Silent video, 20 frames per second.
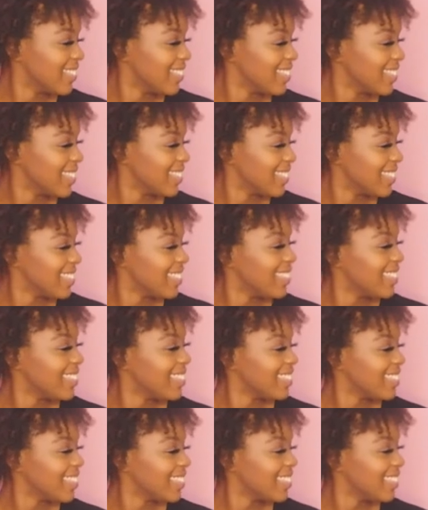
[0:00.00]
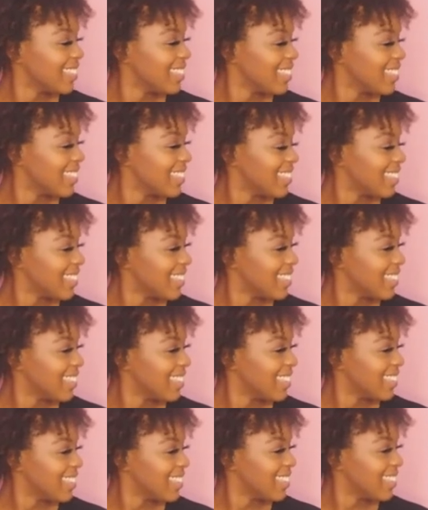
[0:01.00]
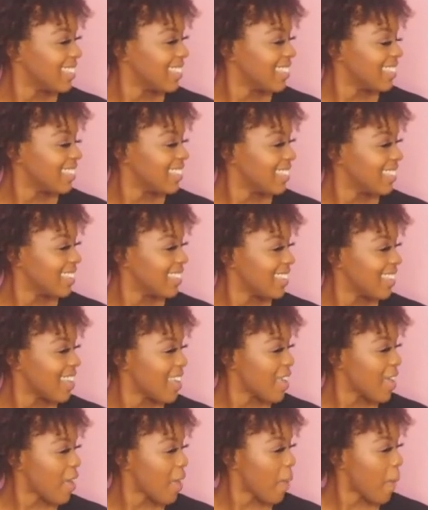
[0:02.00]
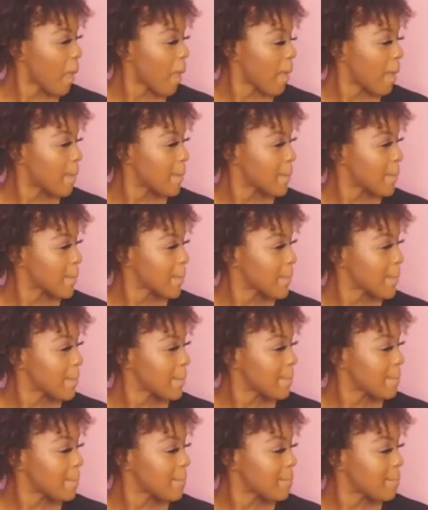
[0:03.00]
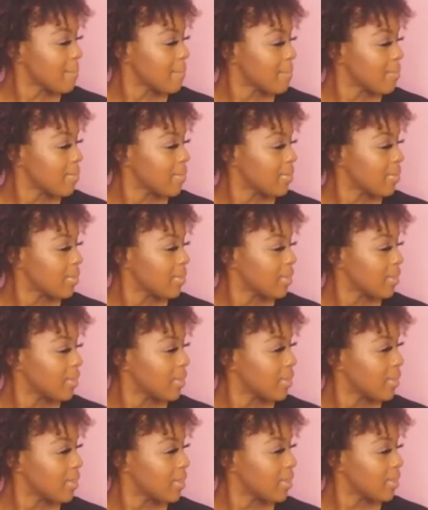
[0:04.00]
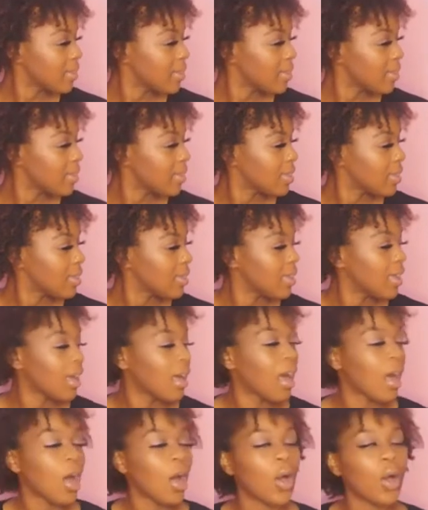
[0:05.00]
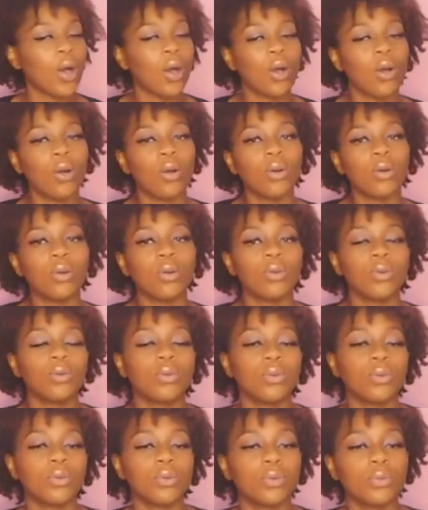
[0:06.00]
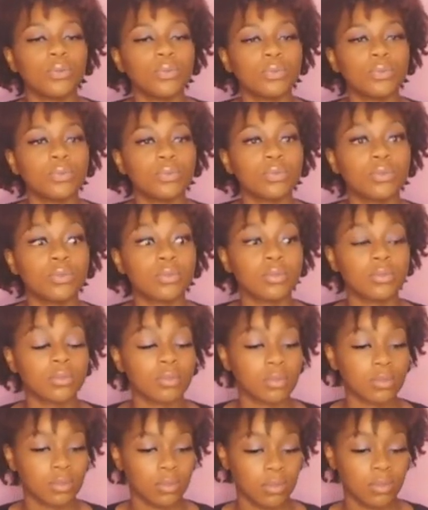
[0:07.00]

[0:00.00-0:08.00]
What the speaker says: This person isn't speaking.